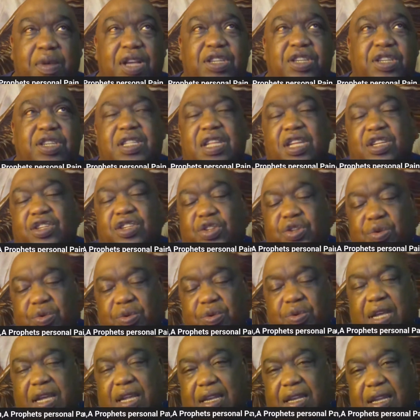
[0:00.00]
that you
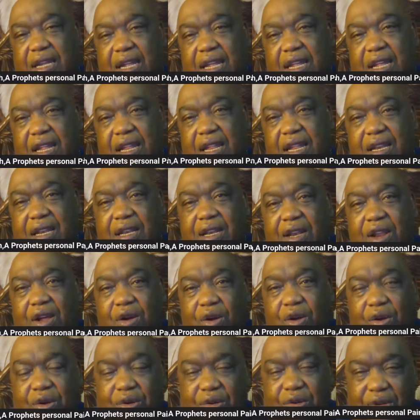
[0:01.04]
can
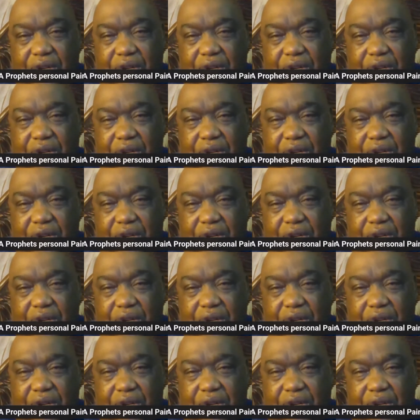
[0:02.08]
learn